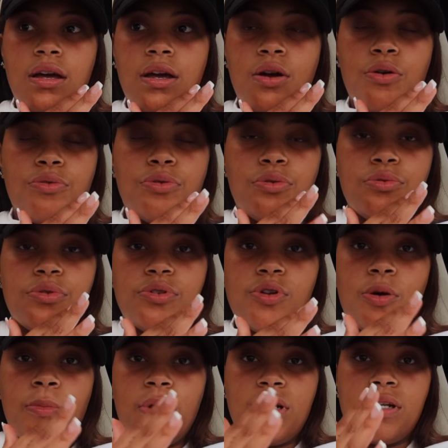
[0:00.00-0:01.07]
go through
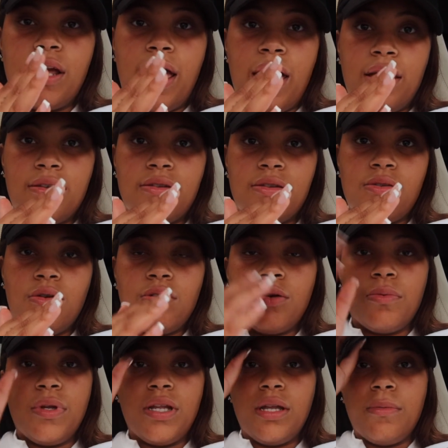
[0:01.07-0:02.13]
so much gas on a
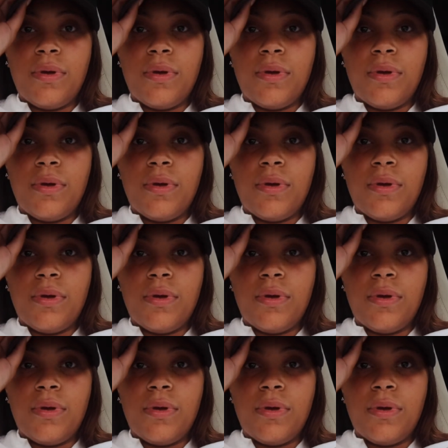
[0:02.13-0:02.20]
weekly